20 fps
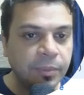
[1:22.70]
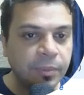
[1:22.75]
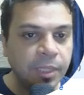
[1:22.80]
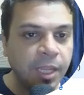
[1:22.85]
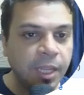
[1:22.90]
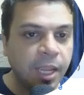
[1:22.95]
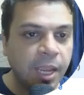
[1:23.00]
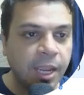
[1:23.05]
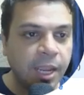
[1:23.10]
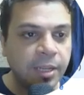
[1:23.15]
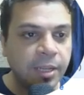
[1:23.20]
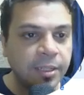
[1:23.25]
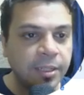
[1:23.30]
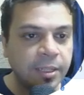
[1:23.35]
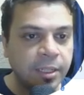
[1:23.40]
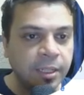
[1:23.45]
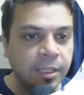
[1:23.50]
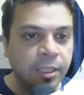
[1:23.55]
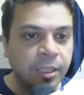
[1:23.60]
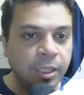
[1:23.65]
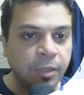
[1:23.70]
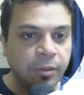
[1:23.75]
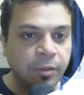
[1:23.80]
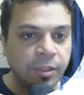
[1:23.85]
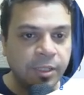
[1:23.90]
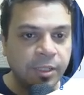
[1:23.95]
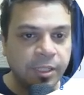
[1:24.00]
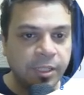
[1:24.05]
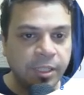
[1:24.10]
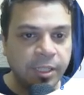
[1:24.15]
and you
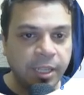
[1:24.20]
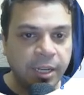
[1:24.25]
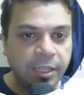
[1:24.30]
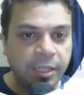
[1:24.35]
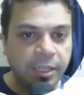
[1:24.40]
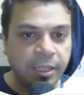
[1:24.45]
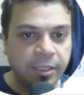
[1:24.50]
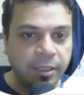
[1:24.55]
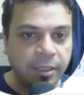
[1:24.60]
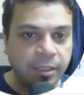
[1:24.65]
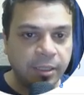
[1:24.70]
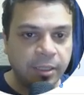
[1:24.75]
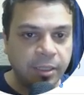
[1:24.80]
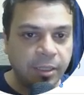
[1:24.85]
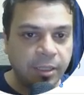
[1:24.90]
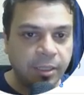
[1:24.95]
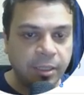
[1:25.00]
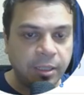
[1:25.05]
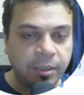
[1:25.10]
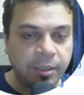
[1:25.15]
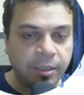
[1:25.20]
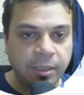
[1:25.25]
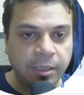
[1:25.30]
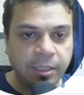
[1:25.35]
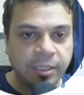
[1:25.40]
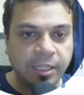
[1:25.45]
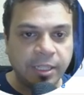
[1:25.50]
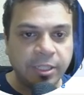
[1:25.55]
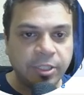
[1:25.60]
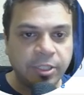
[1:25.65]
will see that
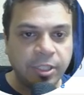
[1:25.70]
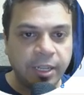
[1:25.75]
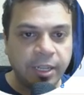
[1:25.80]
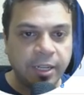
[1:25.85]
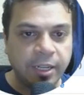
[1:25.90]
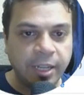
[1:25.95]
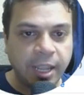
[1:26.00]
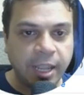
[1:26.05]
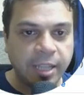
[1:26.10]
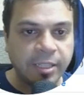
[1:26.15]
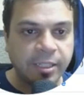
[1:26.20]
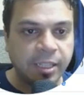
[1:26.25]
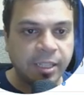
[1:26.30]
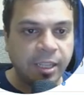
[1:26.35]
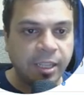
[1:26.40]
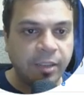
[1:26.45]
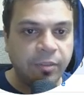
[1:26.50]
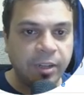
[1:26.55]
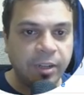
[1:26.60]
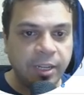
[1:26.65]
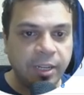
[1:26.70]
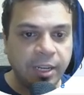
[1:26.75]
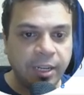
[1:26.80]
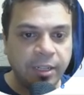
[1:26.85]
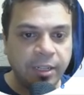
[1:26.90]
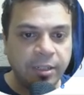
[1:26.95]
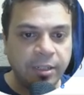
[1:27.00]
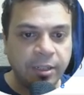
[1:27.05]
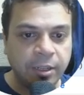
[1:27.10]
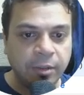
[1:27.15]
essentially it has the event
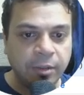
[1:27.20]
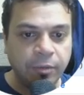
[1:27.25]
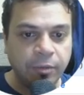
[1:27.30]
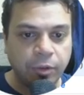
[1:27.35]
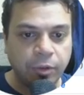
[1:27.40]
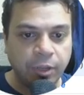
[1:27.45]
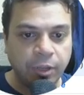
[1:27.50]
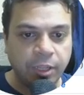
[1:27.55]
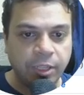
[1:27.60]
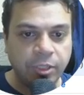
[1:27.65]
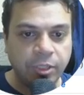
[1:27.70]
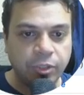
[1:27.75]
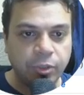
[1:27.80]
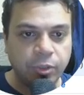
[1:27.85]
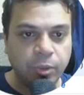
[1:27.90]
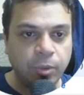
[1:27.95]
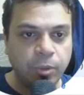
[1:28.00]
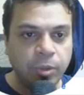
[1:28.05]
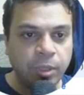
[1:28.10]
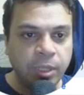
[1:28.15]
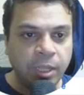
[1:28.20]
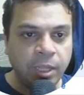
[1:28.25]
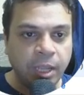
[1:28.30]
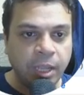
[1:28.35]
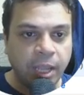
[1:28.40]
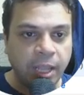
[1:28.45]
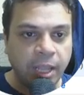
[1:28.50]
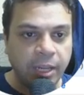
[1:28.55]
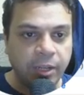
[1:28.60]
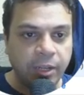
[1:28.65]
date for each row,
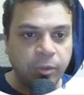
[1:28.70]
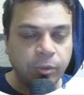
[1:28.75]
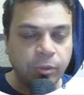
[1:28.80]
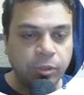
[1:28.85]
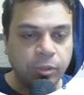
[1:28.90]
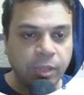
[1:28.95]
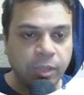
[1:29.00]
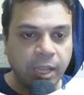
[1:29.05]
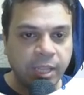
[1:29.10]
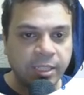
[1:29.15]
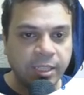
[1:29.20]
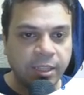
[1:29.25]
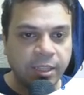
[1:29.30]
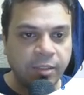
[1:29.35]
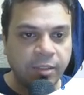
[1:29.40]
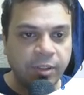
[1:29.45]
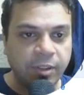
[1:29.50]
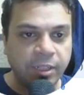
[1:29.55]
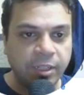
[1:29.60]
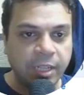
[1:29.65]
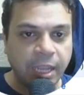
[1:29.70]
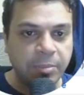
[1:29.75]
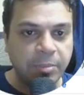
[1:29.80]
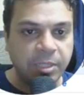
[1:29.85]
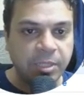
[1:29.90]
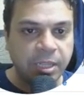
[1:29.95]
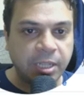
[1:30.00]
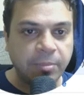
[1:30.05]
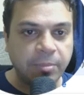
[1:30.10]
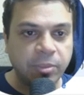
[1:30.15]
and it also has the event
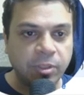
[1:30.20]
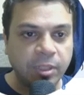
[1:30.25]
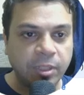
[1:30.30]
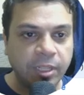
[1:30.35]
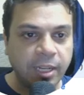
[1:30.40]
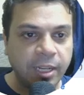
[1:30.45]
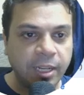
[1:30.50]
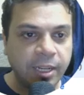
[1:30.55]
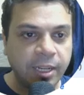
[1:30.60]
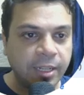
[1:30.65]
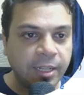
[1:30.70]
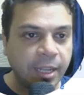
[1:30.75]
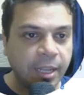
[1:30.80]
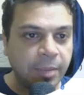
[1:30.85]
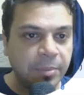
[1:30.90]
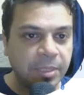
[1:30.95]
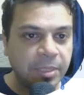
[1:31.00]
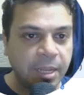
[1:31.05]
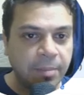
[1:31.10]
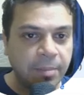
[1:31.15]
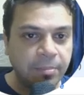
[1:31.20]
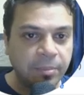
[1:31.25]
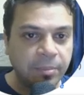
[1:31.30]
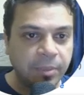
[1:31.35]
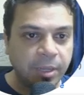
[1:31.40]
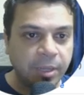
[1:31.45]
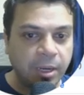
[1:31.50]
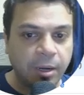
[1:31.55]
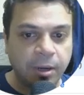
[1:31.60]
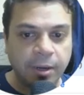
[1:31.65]
timestamp. So the date and timestamp
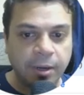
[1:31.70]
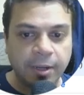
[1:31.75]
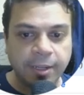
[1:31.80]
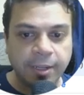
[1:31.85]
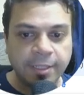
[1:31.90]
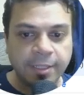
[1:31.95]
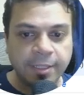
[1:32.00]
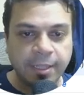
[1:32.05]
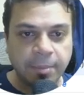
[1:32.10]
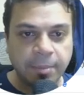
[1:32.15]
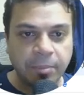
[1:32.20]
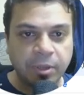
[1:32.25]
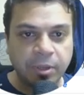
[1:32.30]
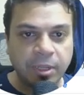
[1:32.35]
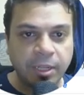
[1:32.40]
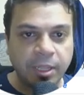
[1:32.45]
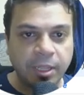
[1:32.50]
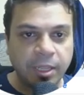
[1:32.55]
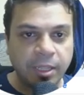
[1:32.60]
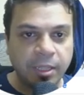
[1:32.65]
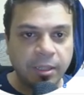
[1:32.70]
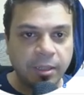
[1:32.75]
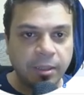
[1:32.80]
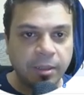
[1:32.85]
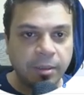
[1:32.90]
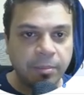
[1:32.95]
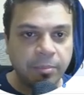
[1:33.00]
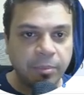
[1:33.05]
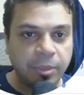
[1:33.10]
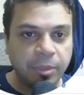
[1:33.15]
are separately
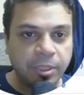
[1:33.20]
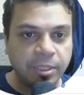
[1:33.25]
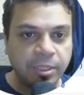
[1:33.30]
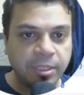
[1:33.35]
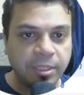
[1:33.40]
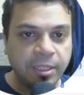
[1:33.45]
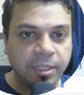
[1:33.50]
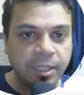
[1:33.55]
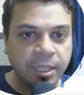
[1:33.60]
present